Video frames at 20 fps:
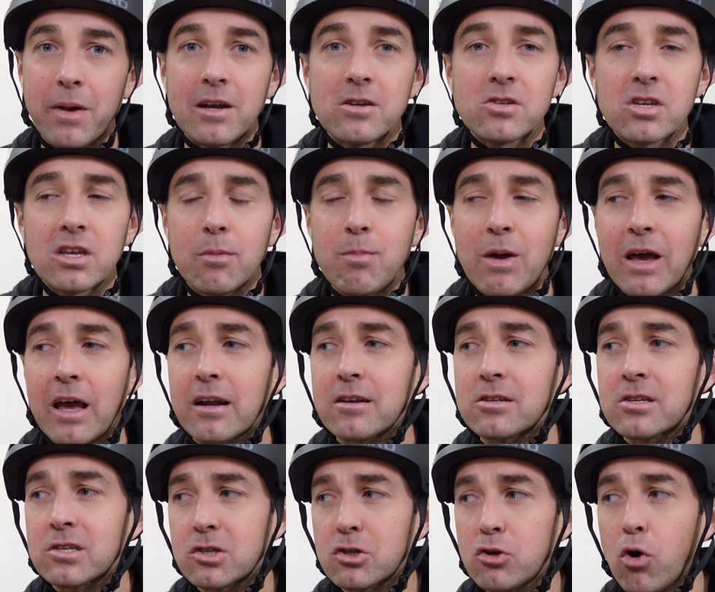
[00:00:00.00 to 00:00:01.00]
and it's going to make it
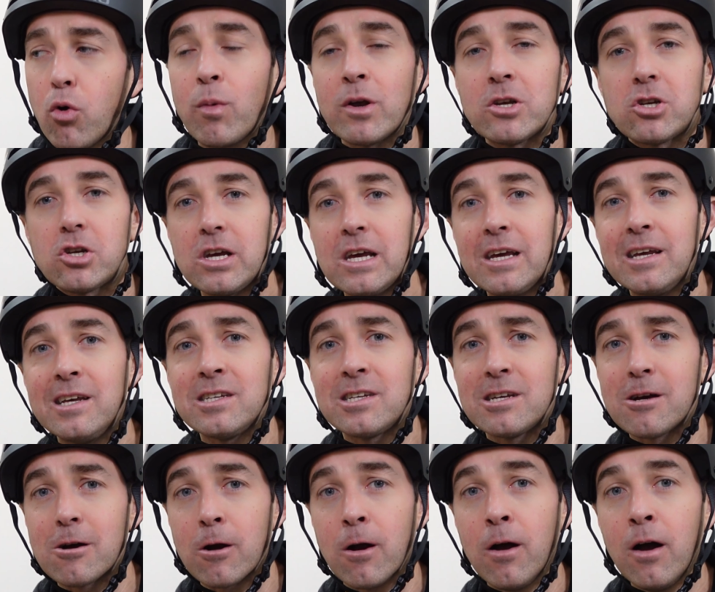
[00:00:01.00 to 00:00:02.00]
so much
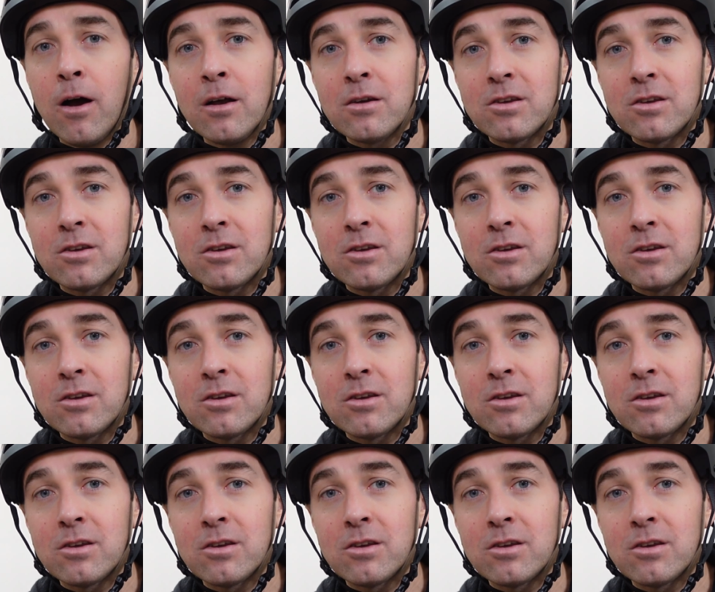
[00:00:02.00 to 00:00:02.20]
easier